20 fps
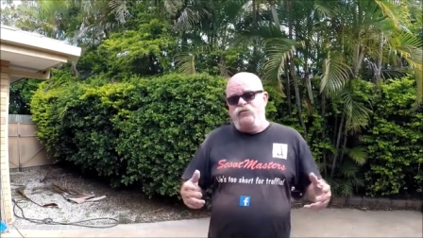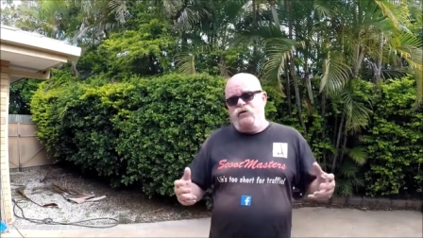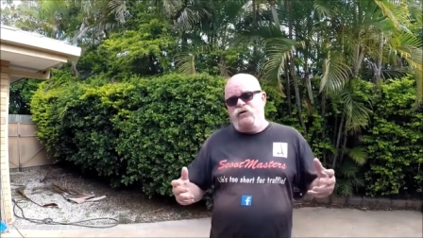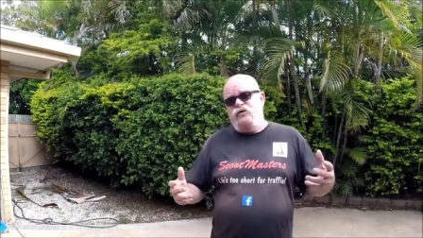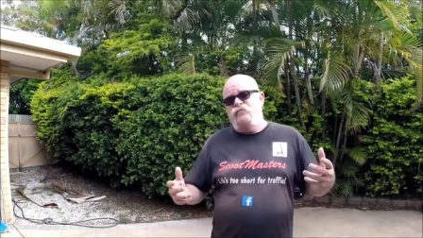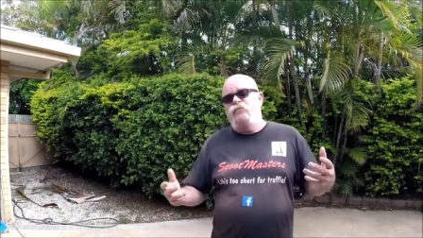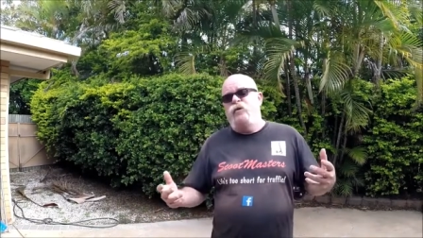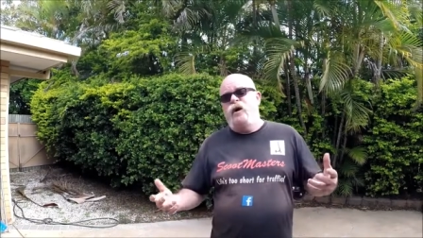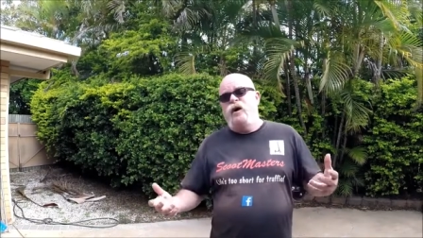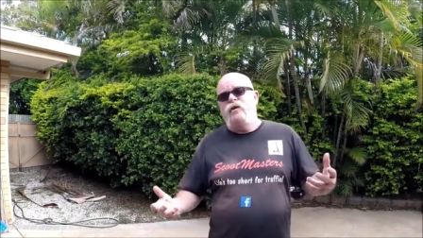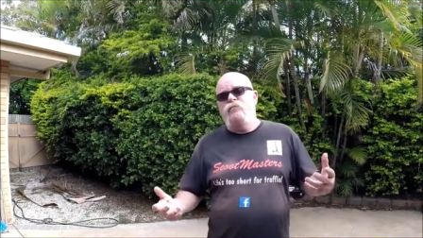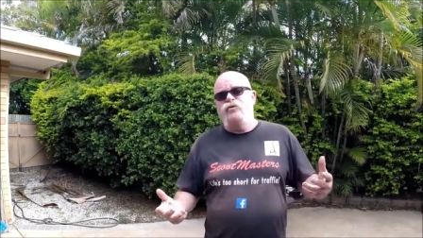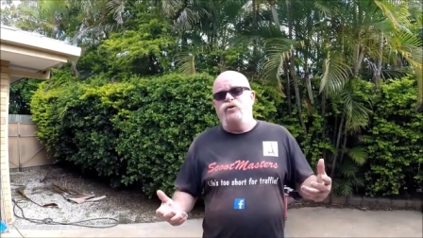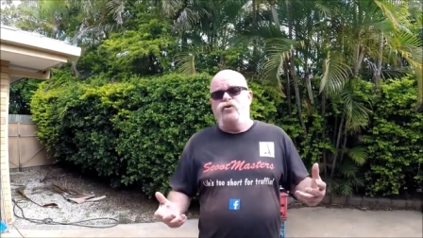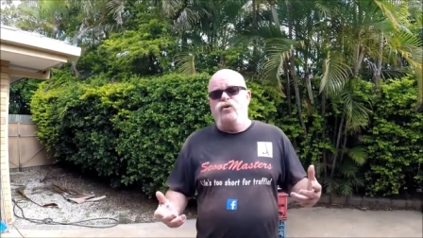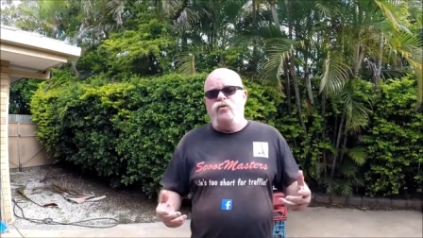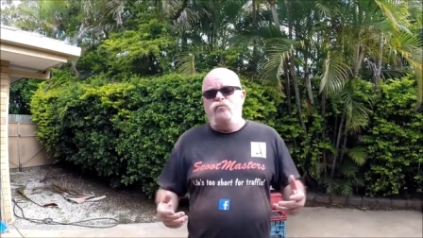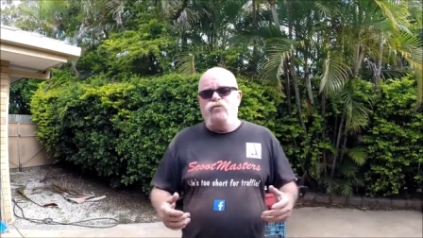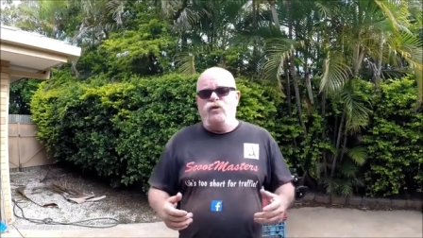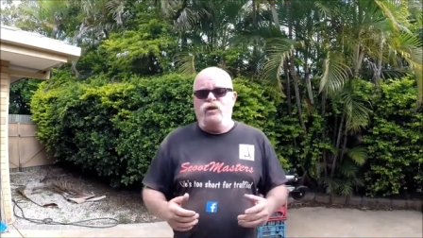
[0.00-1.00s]
in an apartment
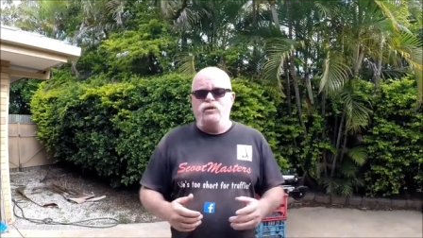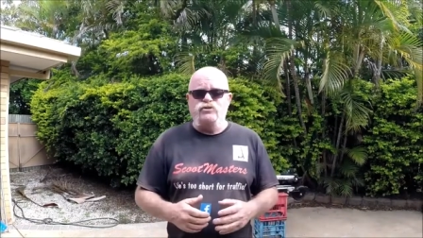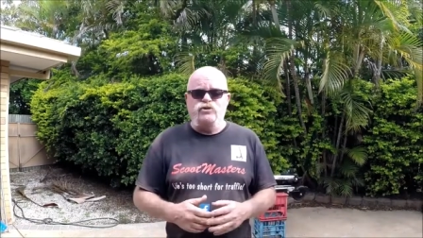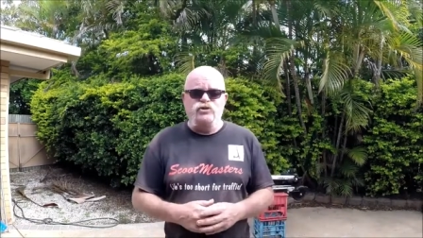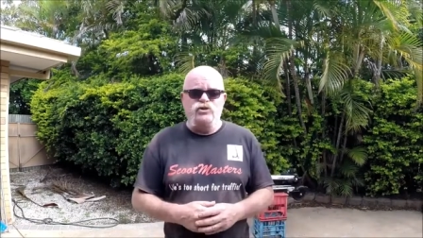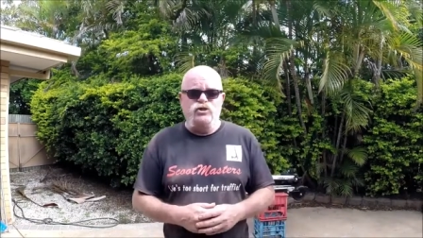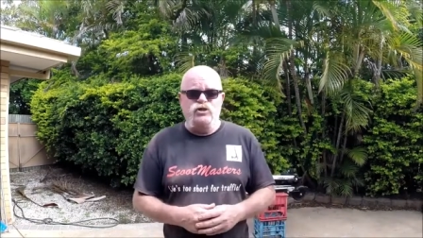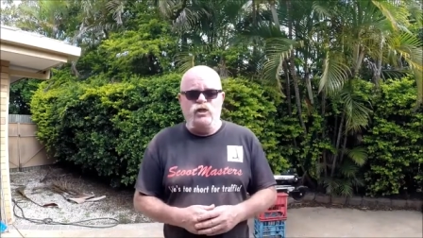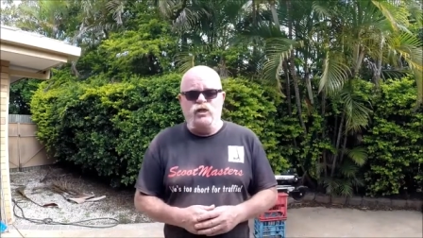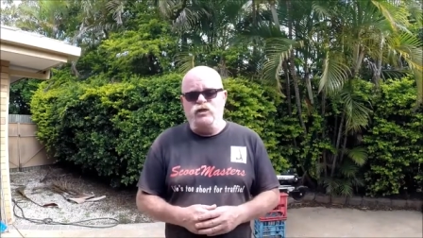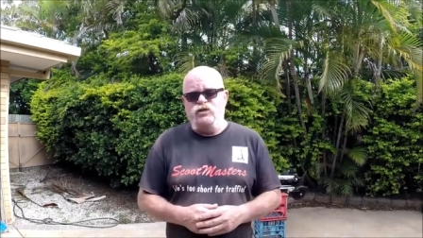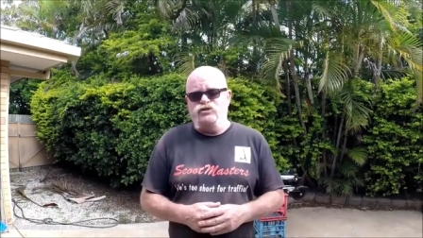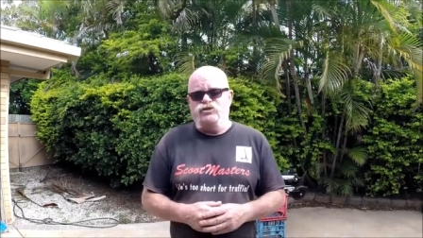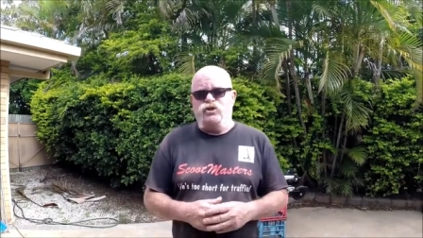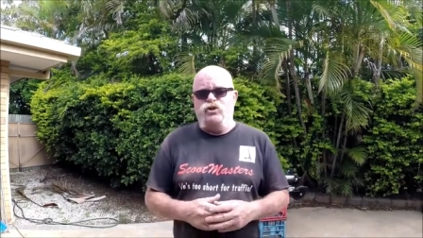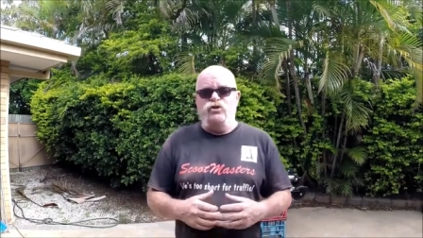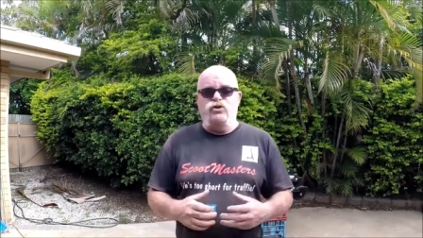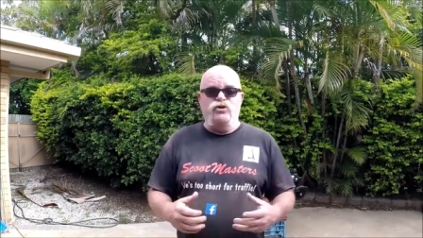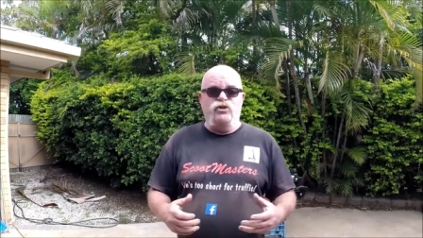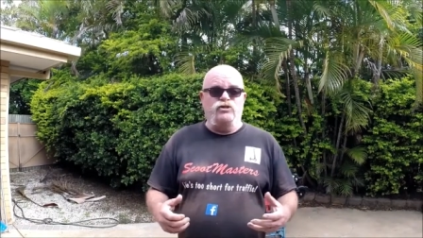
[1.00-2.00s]
complex and you need a
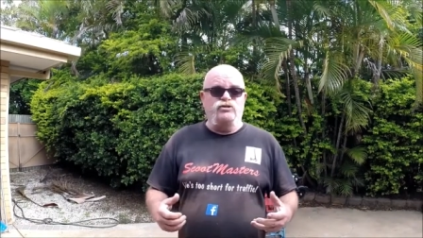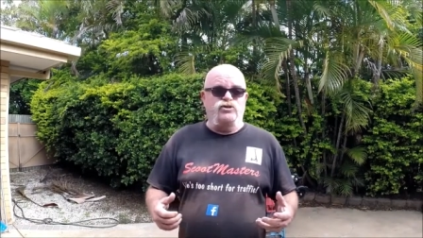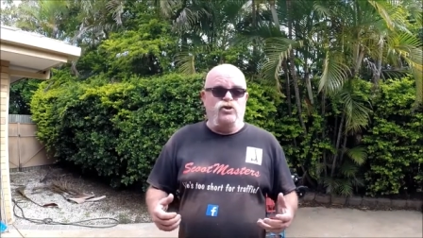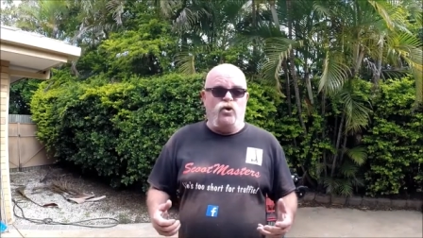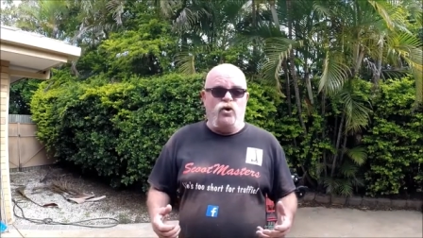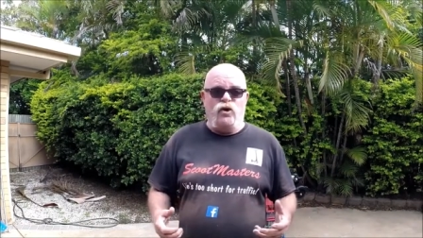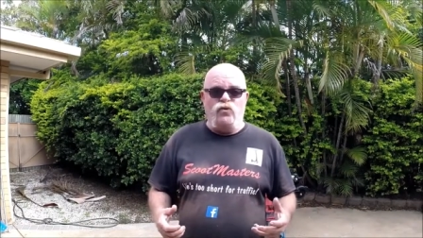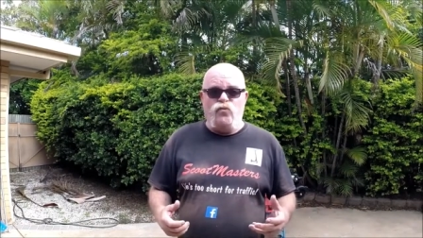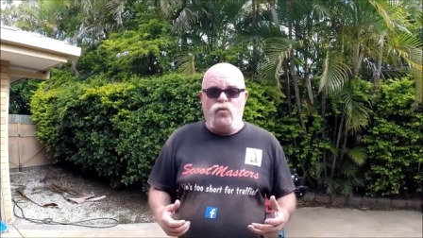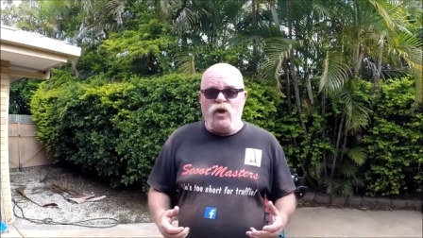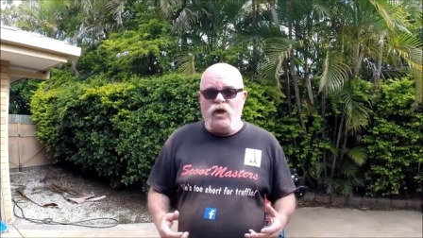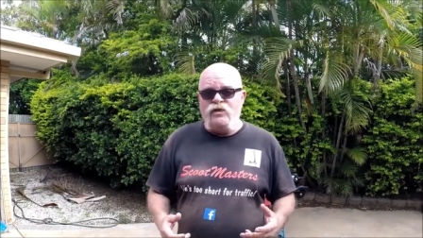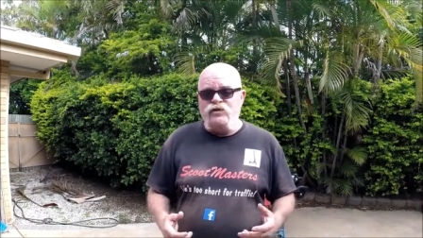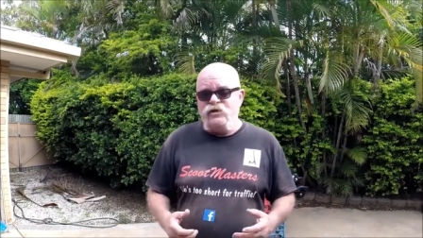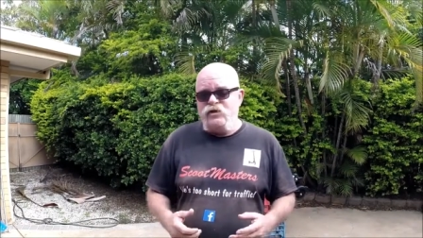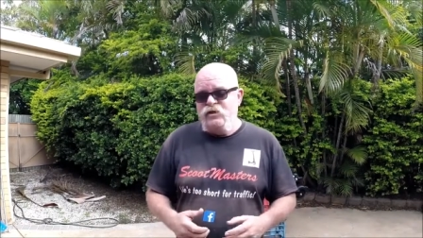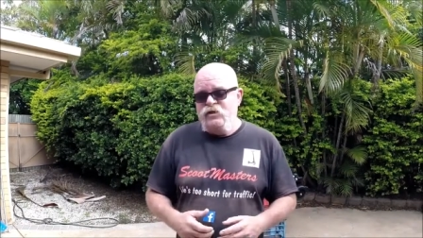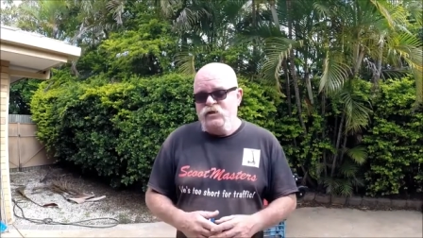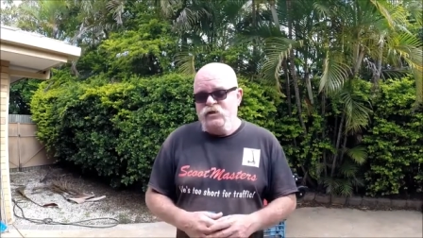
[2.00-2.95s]
scooter that's lightweight,